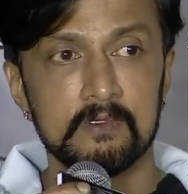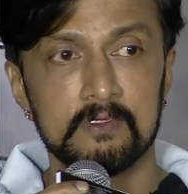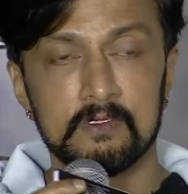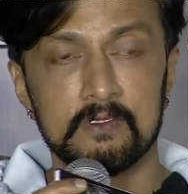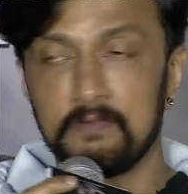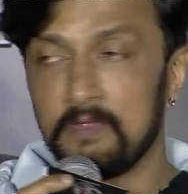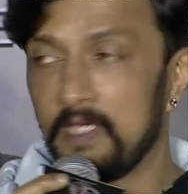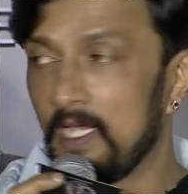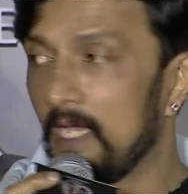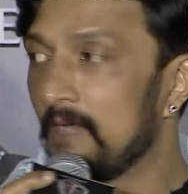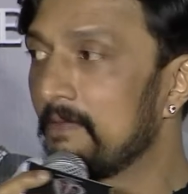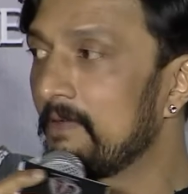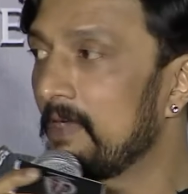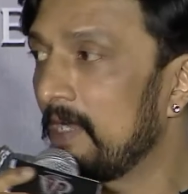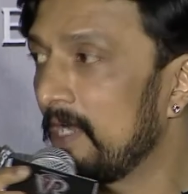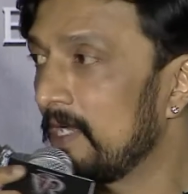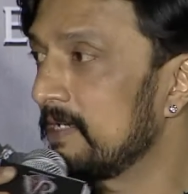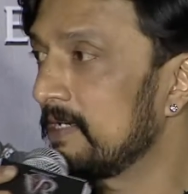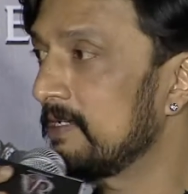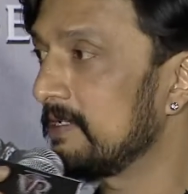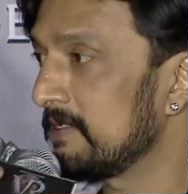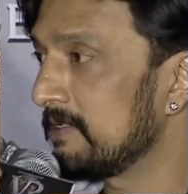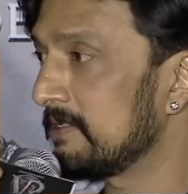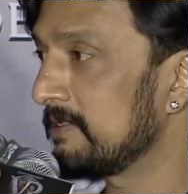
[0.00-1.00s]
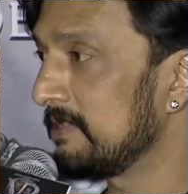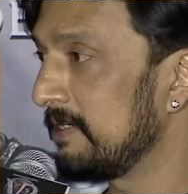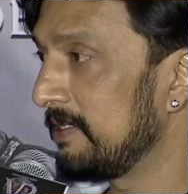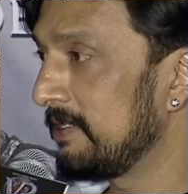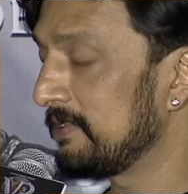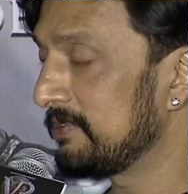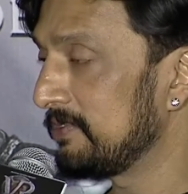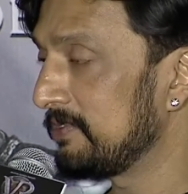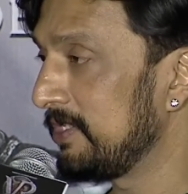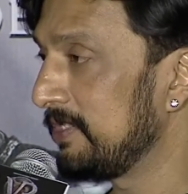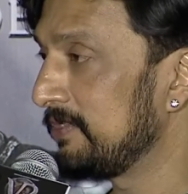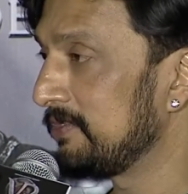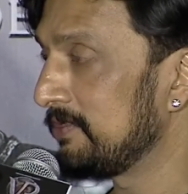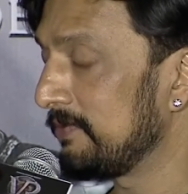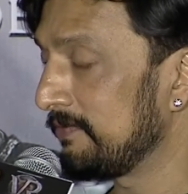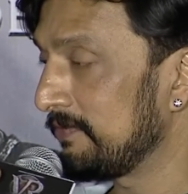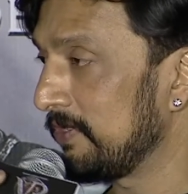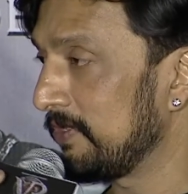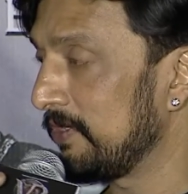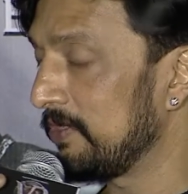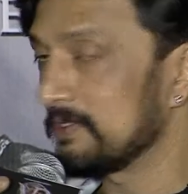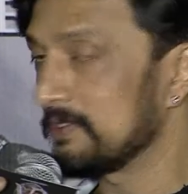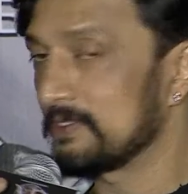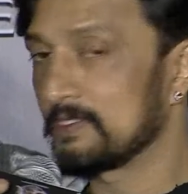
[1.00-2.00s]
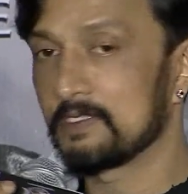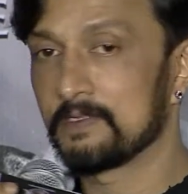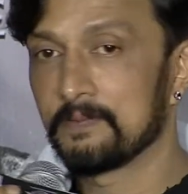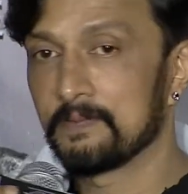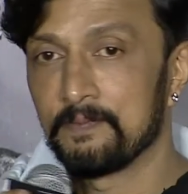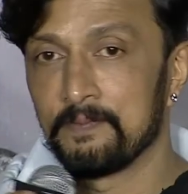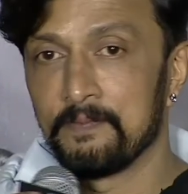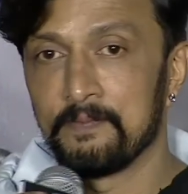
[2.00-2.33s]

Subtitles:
So we have had our exchange of thoughts.